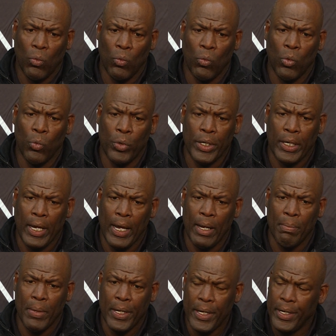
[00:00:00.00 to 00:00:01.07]
when we
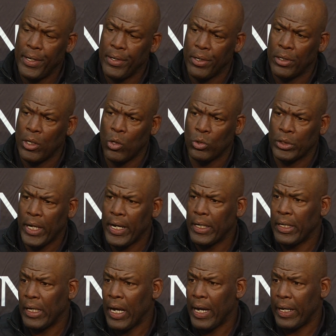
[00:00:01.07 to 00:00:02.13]
came here, Coach
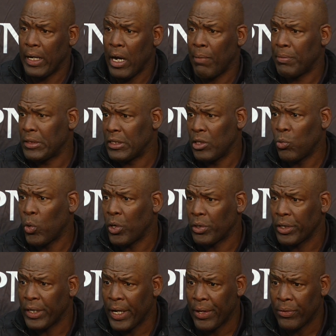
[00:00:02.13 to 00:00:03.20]
Hagan and I had obviously
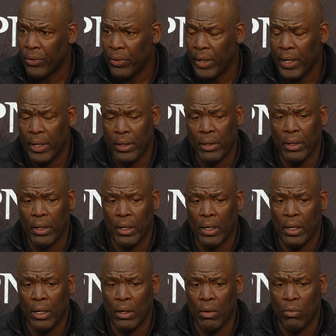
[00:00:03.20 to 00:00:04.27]
worked together, and
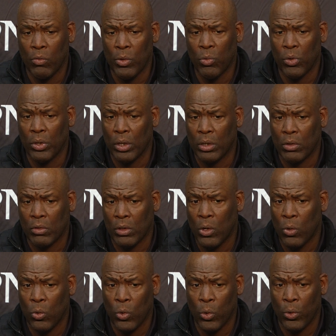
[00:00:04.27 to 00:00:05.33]
we were the
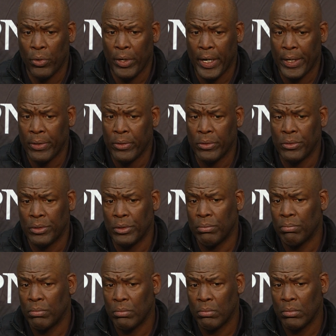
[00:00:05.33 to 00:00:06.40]
co-coordinators,
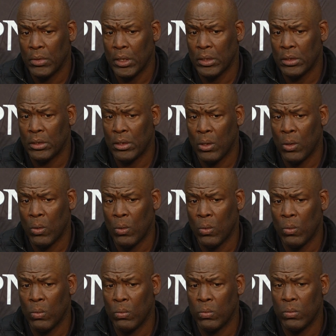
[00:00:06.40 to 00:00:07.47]
and so,
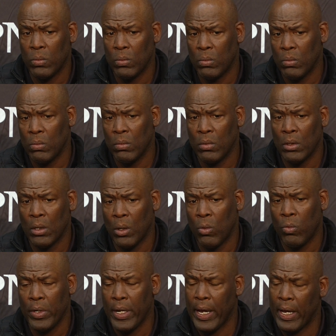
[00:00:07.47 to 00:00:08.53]
you know,
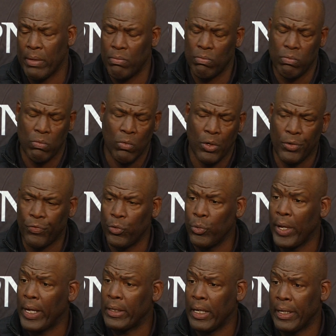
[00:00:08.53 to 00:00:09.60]
we had worked
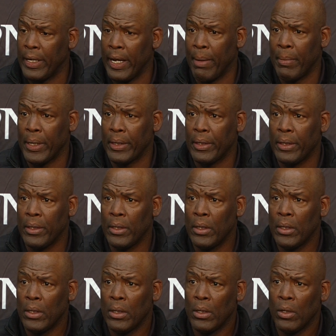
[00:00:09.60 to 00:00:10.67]
through that dynamic.
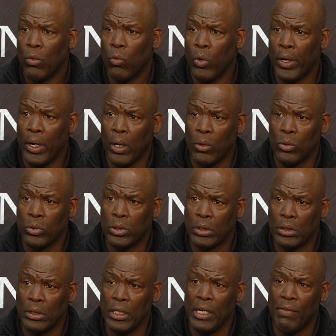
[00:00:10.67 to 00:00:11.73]
Well,
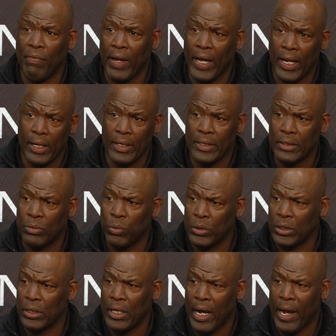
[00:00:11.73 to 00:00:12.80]
Steve Ellis
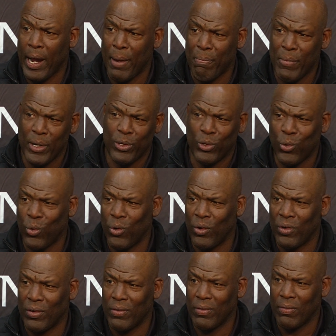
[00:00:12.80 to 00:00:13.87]
was a guy I
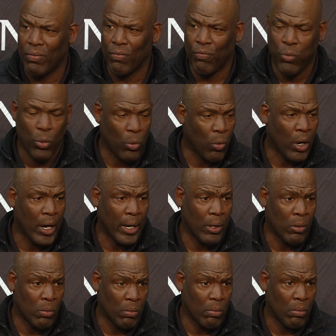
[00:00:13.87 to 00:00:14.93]
mentored for a while,